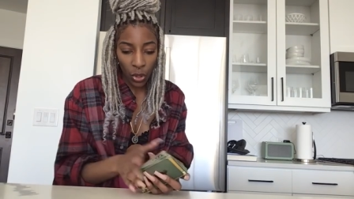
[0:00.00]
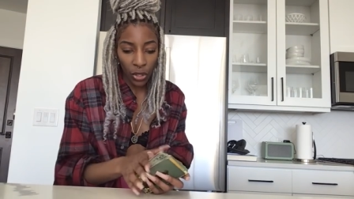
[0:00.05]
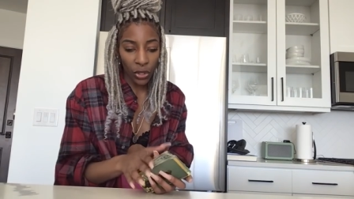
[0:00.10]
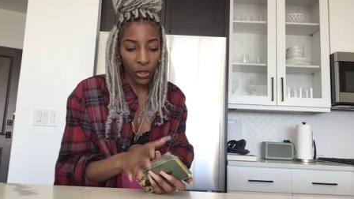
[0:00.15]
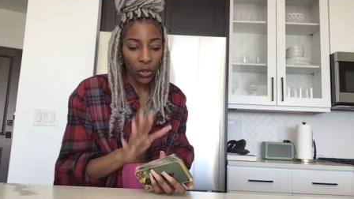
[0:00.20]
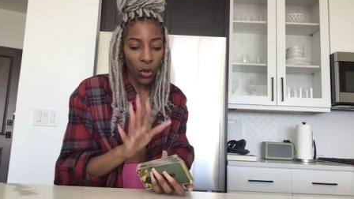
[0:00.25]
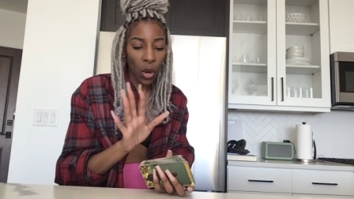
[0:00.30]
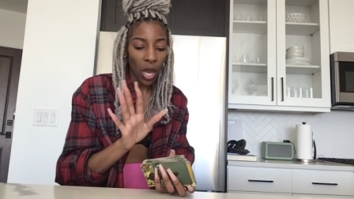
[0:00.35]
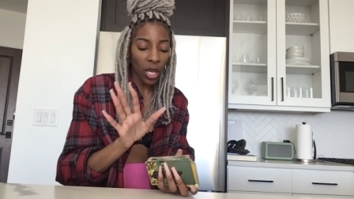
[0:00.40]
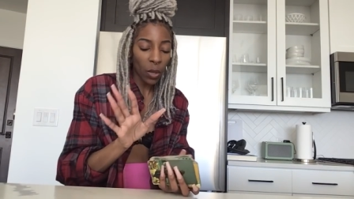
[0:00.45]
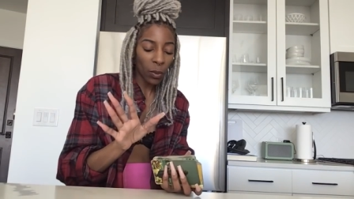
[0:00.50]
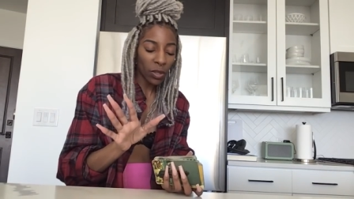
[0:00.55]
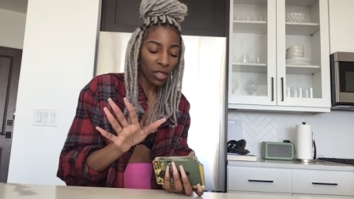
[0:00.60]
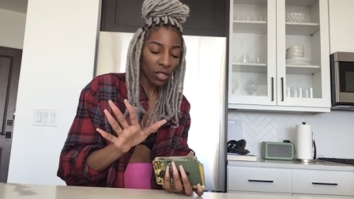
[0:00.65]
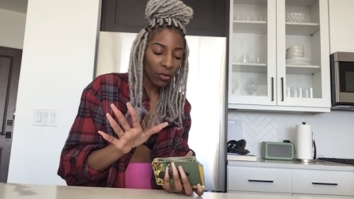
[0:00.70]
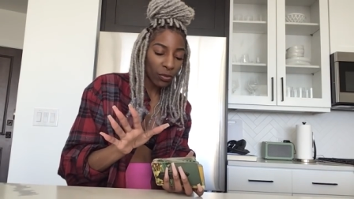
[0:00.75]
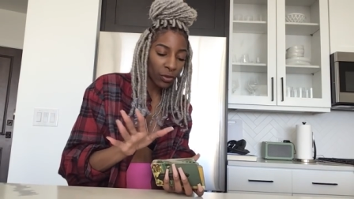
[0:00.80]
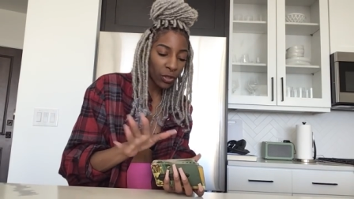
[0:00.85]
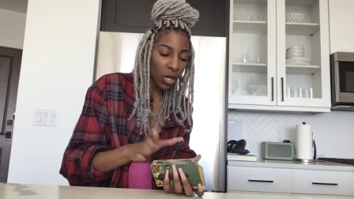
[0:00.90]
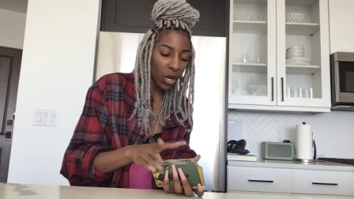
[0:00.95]
You're going with
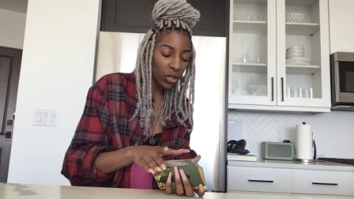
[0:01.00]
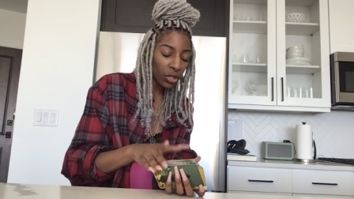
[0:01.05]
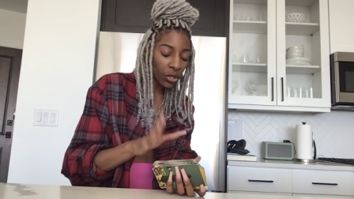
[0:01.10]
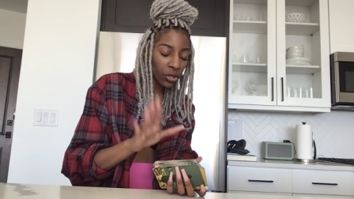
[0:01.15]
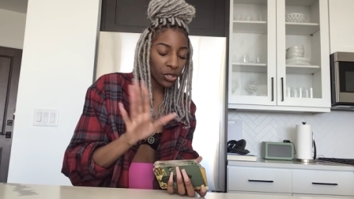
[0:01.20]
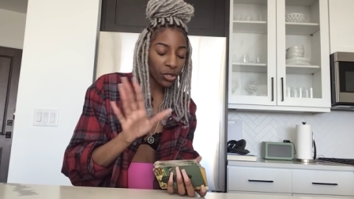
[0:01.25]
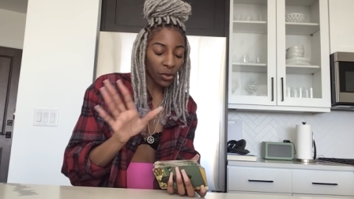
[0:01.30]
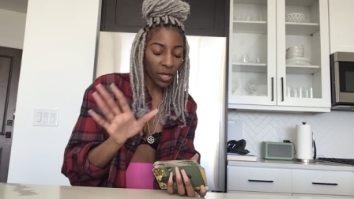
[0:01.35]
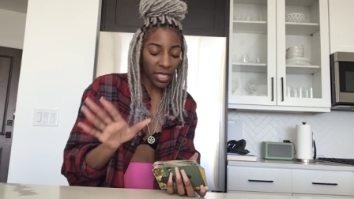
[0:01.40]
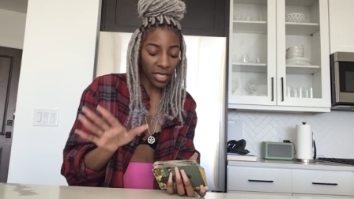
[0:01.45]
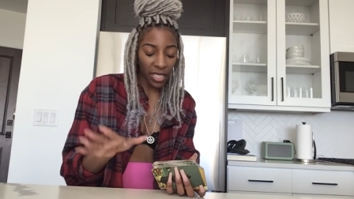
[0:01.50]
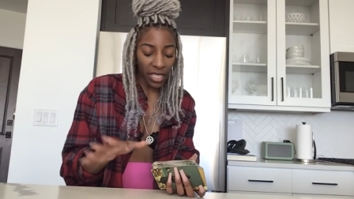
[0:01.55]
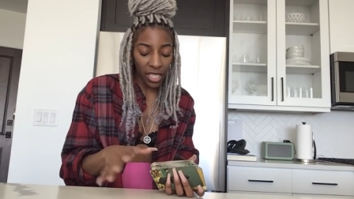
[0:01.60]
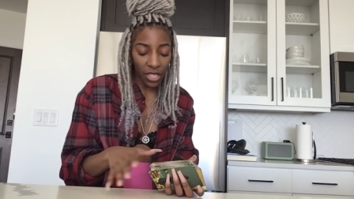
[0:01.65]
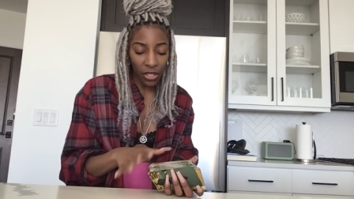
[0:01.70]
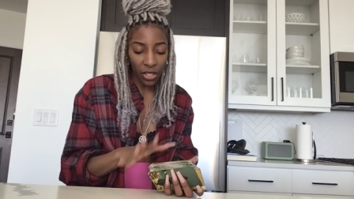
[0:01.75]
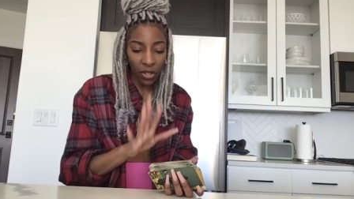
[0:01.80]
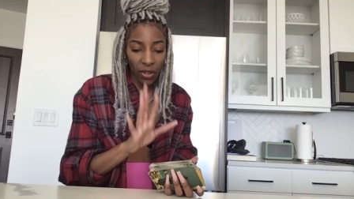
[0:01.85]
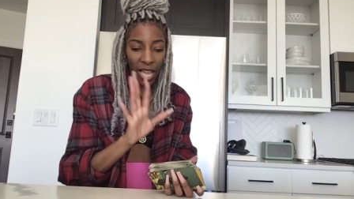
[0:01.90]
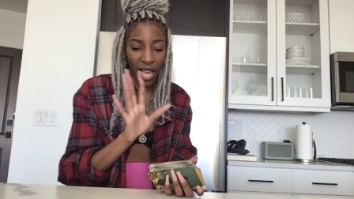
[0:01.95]
the flow. You're drinking,
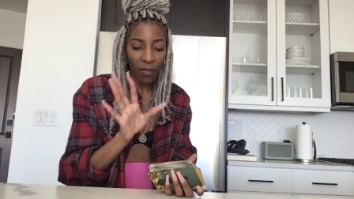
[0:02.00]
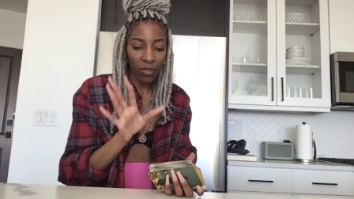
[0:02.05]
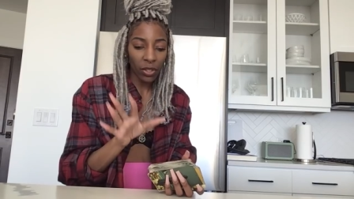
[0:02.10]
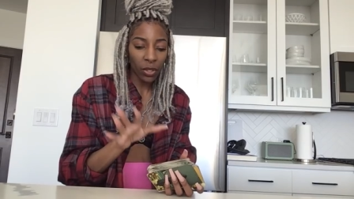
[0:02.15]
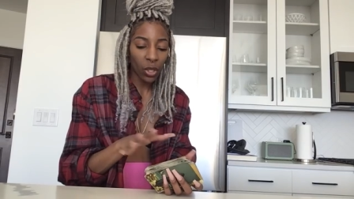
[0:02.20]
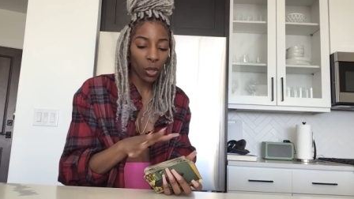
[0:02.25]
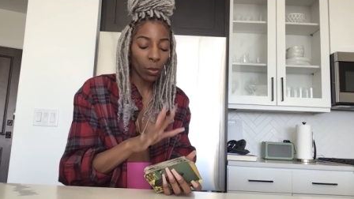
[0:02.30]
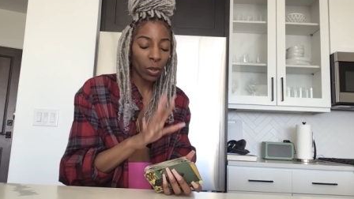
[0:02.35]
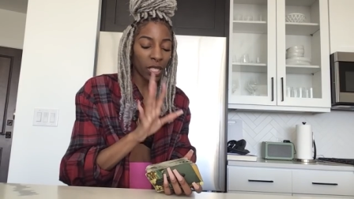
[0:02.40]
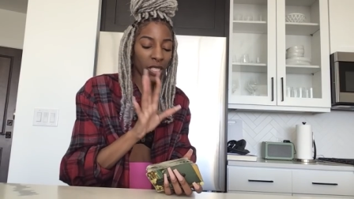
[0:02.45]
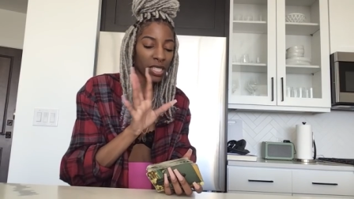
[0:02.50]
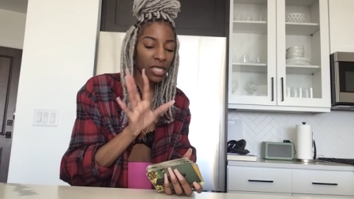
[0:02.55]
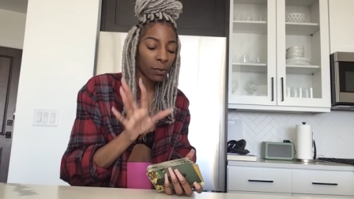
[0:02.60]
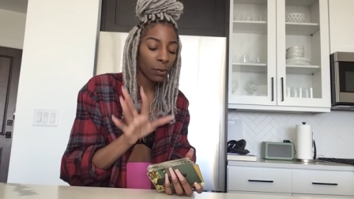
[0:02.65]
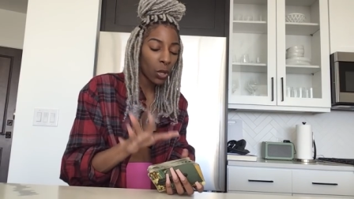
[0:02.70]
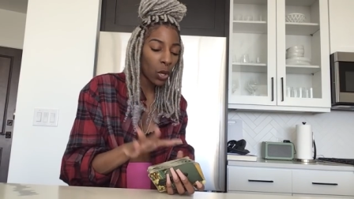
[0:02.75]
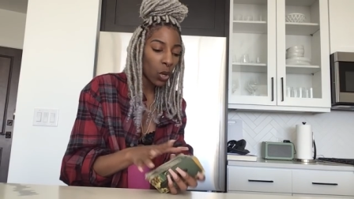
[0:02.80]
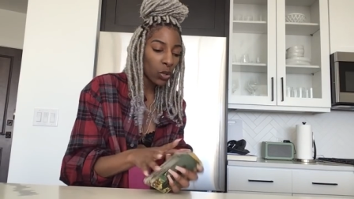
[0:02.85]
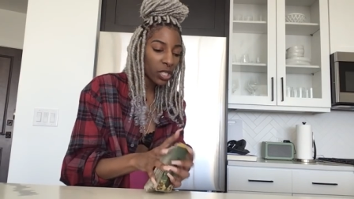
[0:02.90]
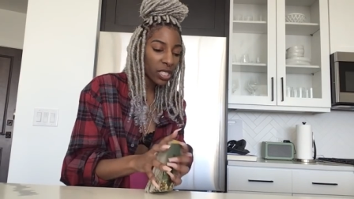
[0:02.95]
you know, having a little bit of
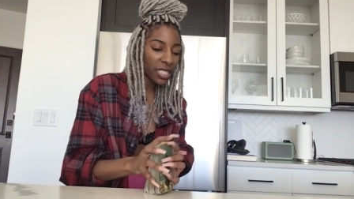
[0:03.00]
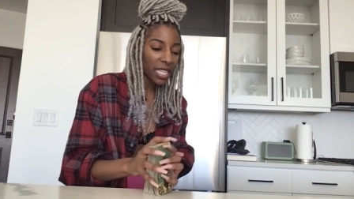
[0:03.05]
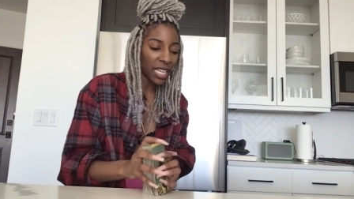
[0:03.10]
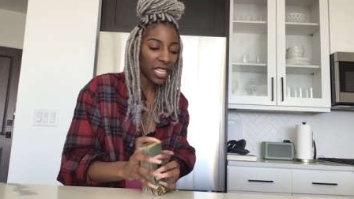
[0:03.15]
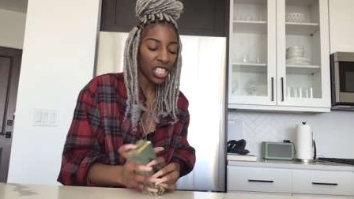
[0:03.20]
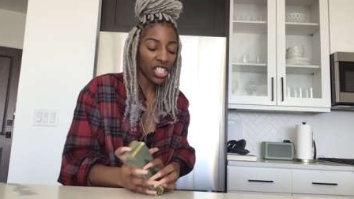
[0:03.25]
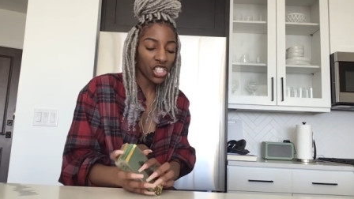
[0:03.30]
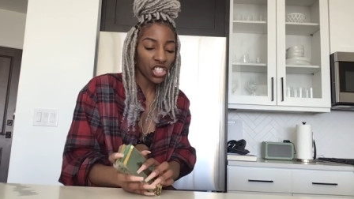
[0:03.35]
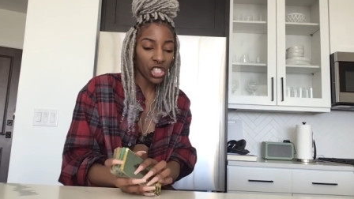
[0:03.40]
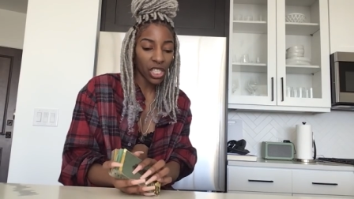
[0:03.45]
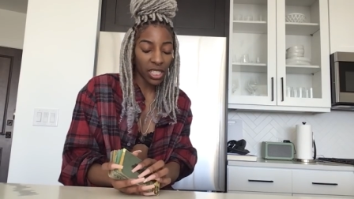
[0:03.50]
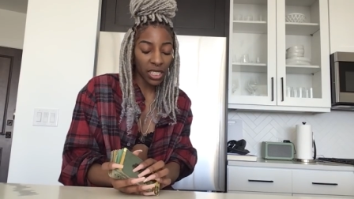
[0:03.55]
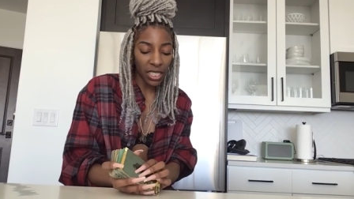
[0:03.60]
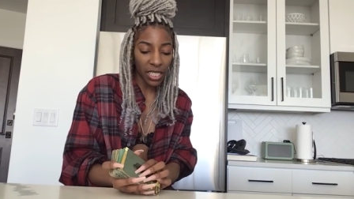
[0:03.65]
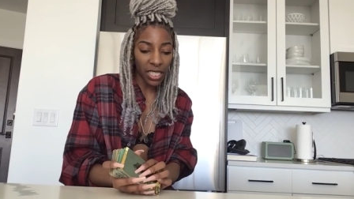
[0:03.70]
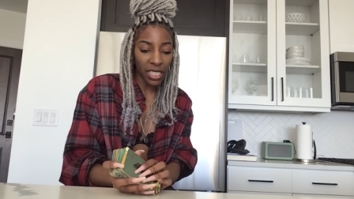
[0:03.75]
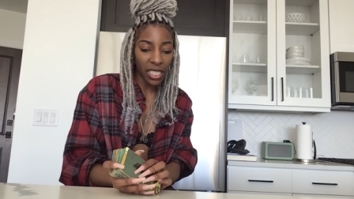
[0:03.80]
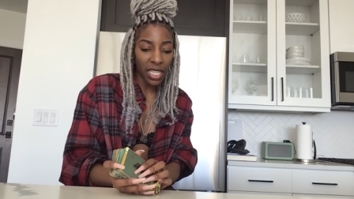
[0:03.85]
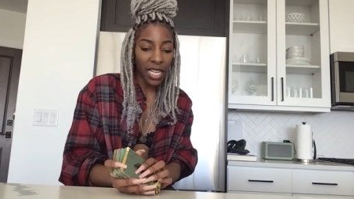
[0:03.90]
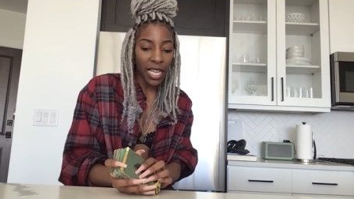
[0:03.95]
smoke, just kind of
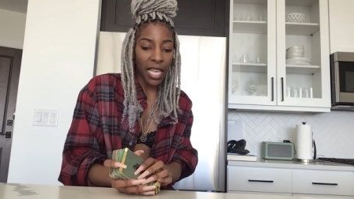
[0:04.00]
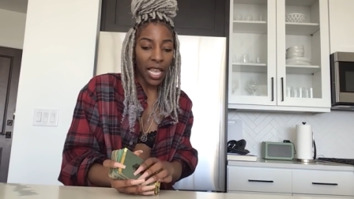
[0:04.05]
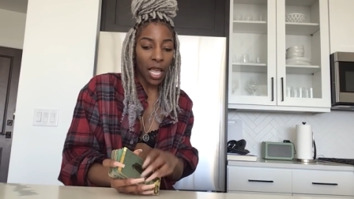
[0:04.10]
chilling.